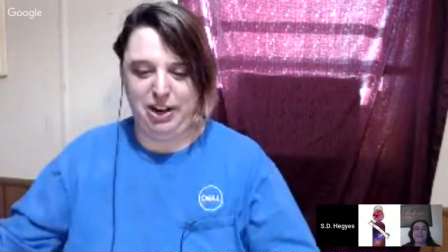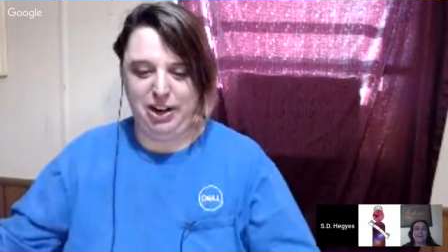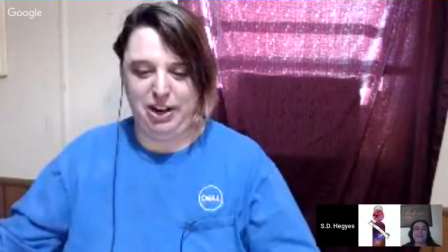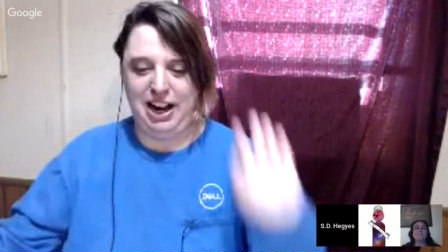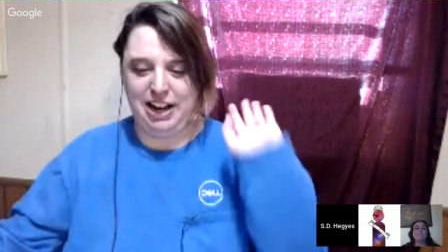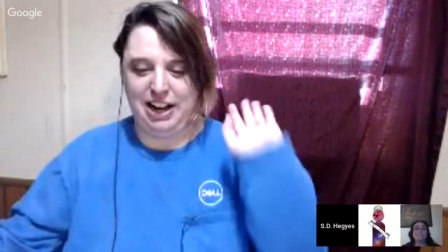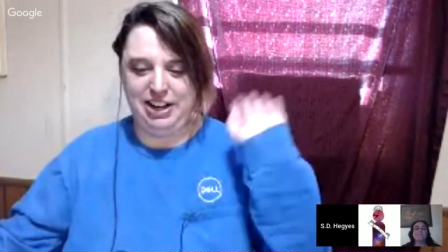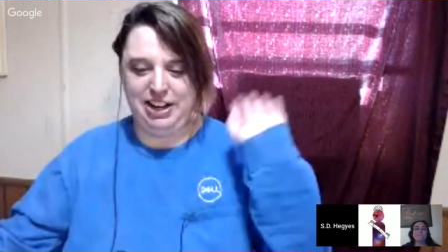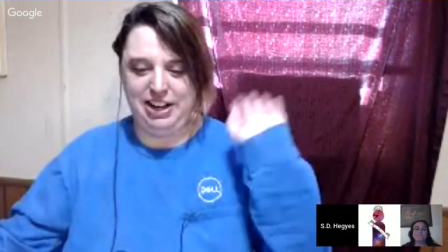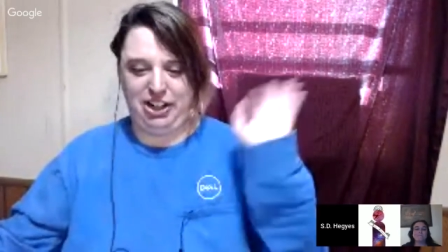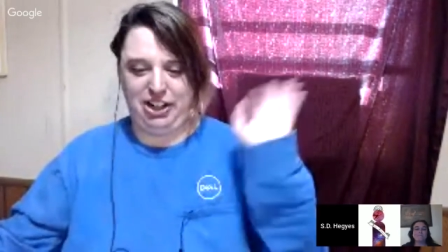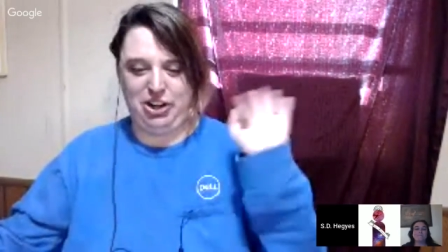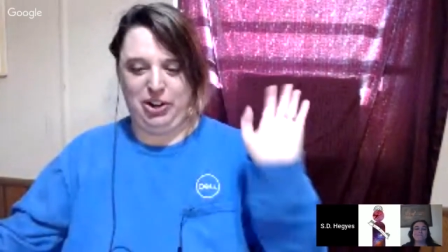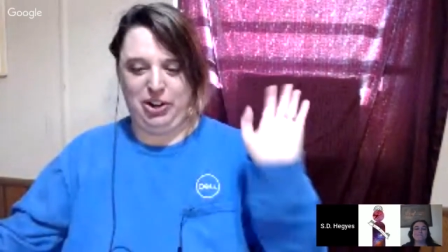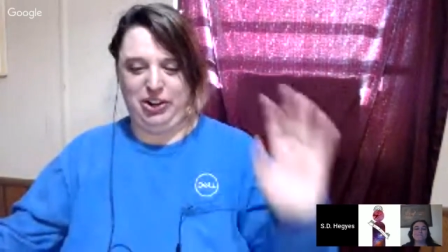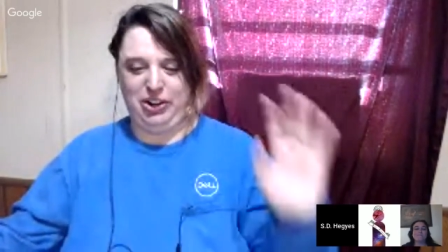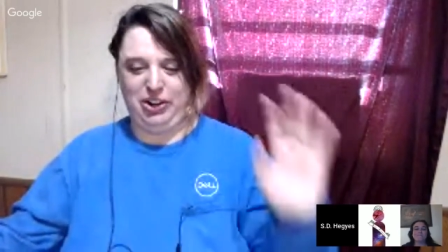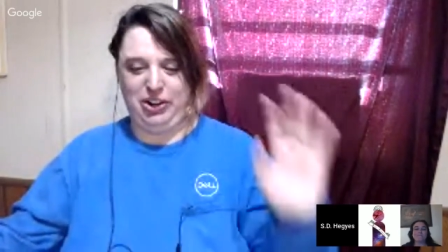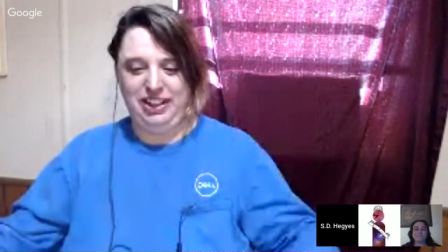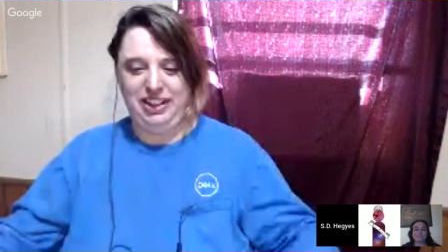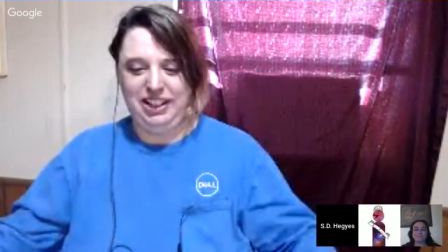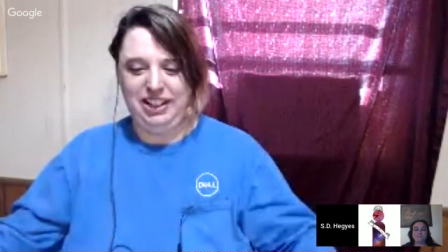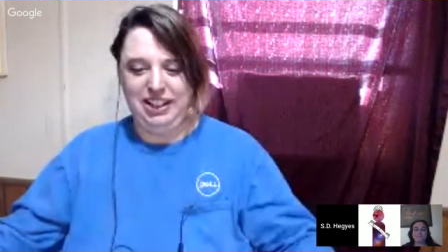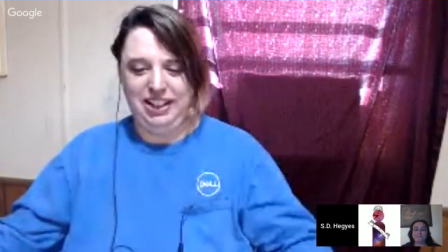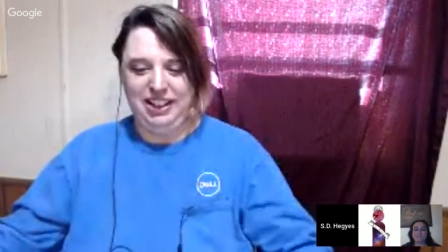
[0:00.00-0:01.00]
Hi,
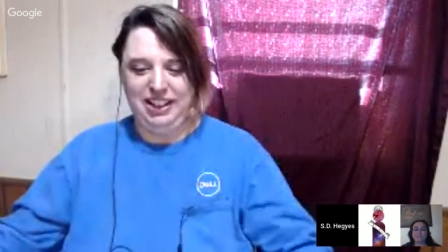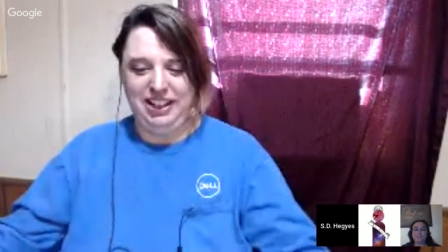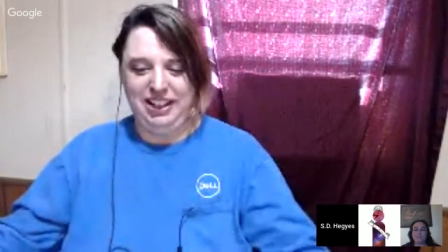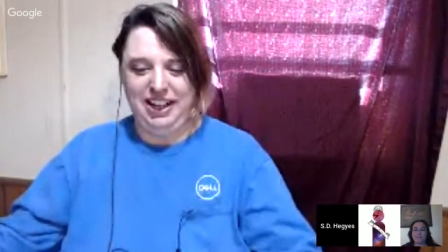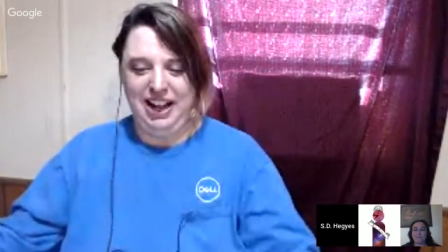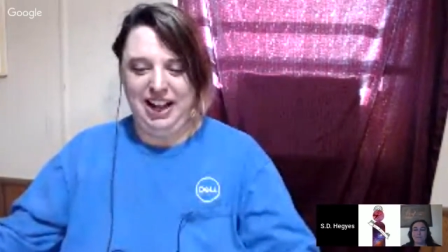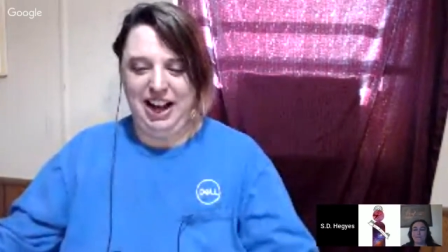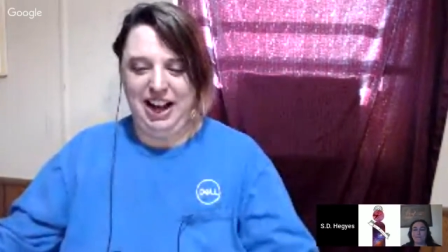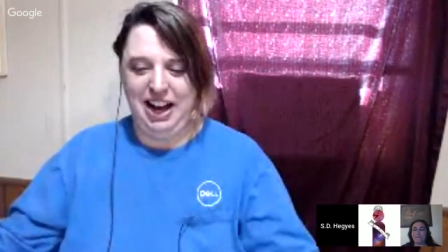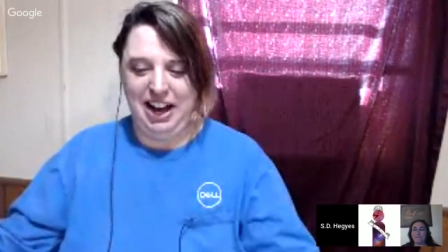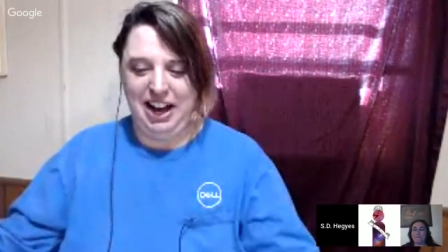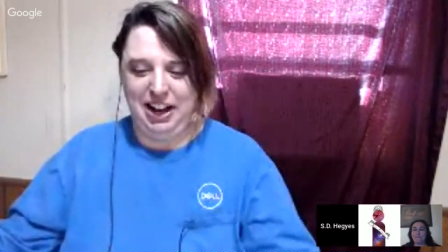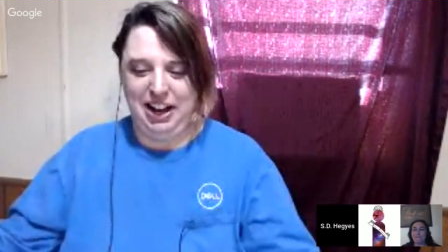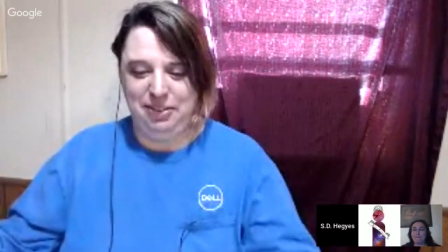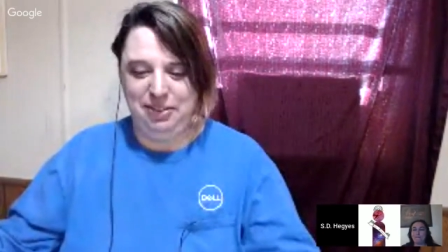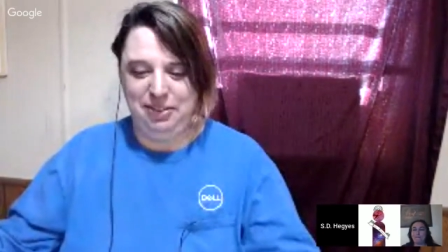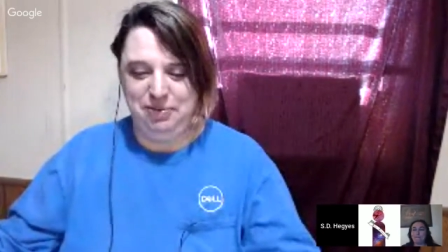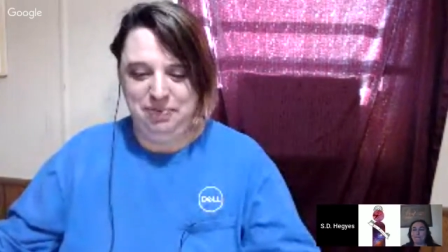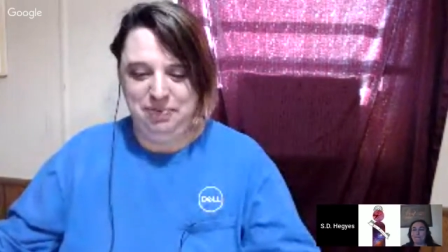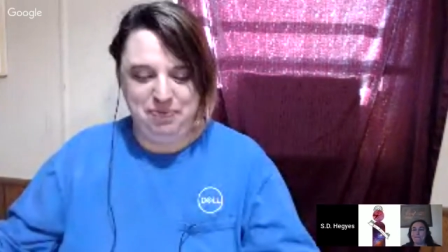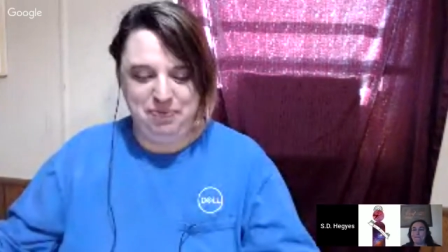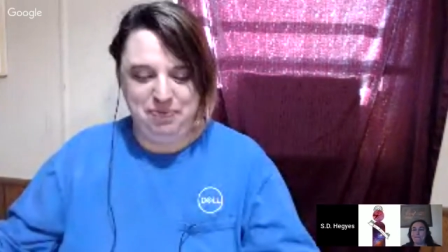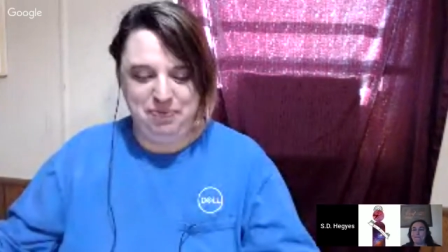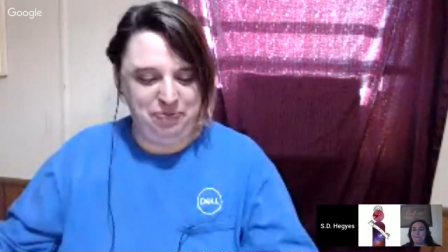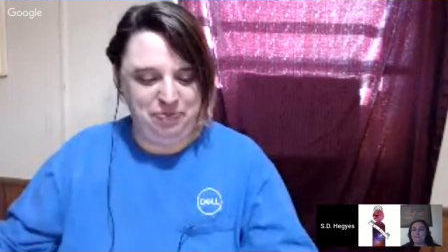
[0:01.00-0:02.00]
Nicole.
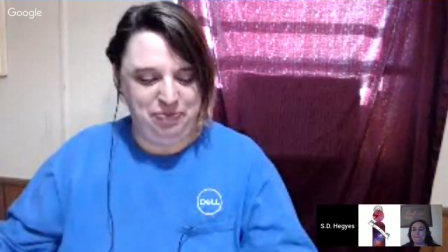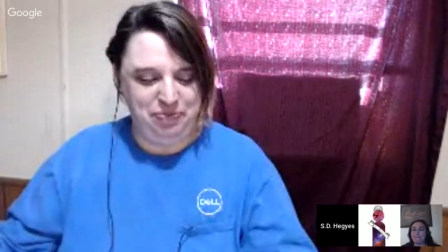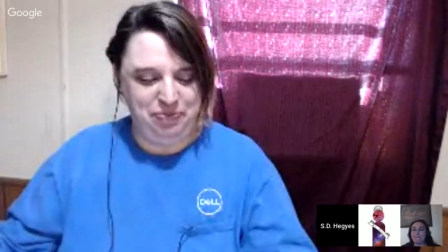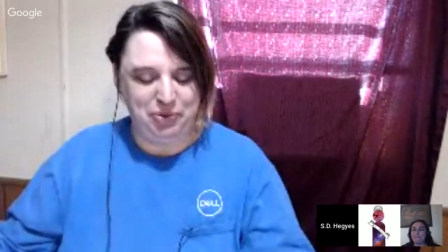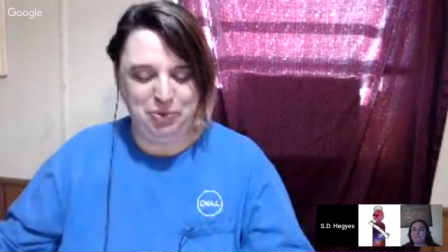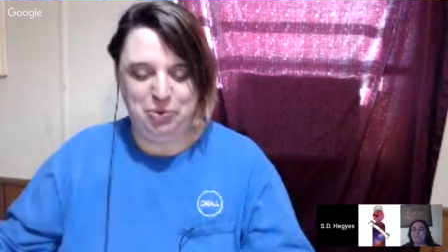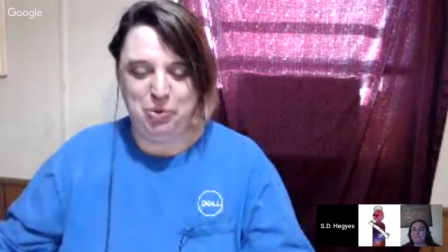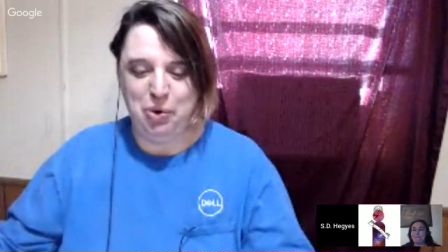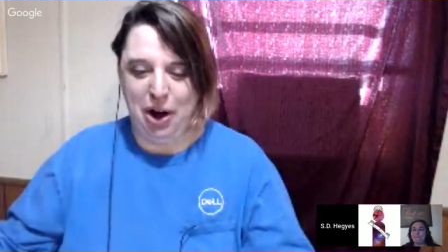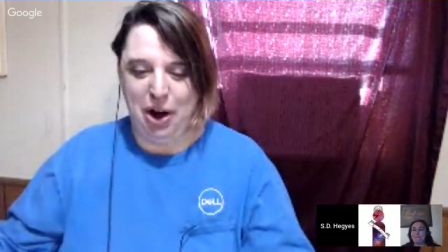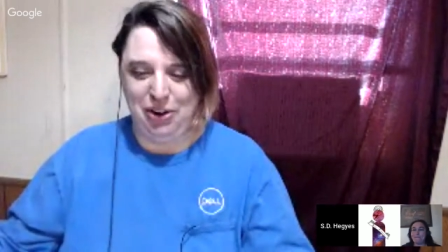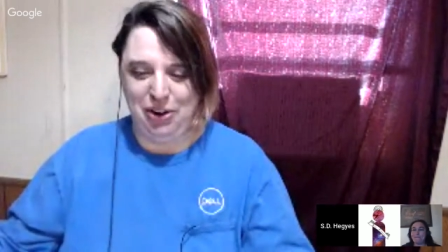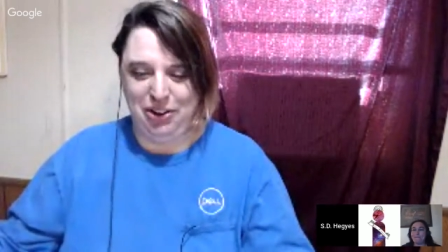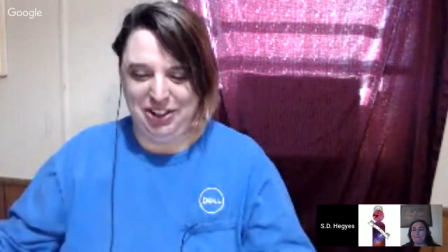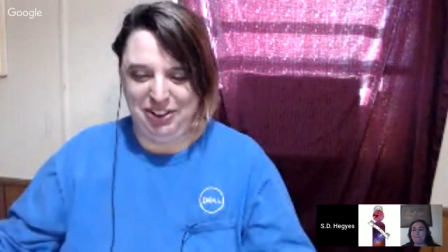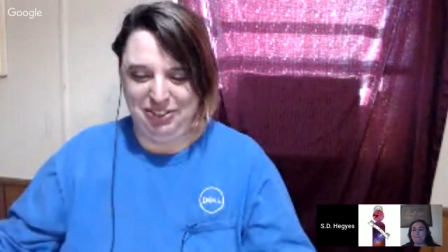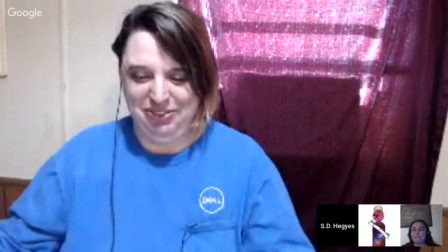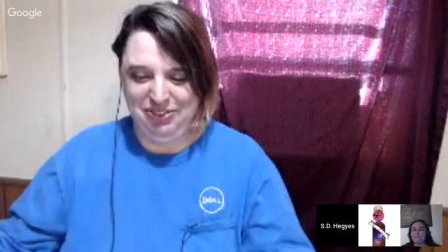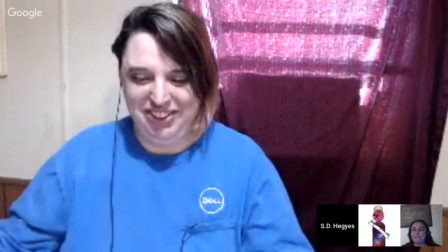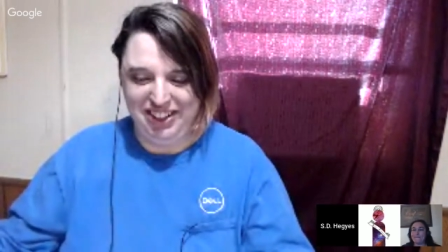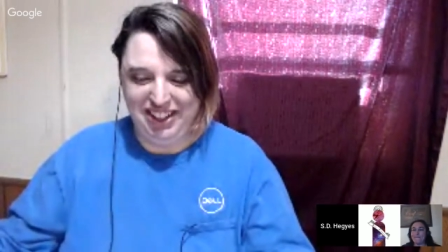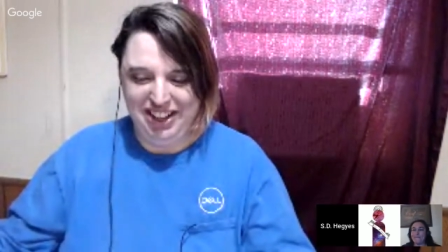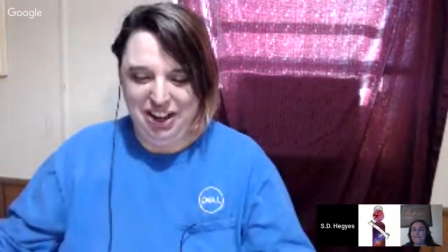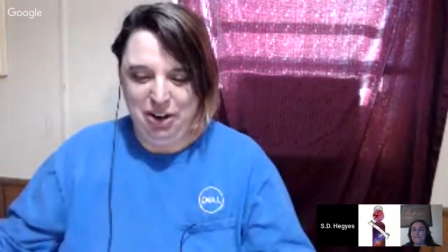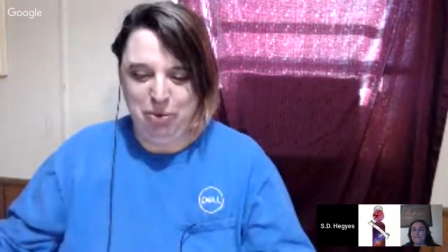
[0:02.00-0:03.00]
Welcome.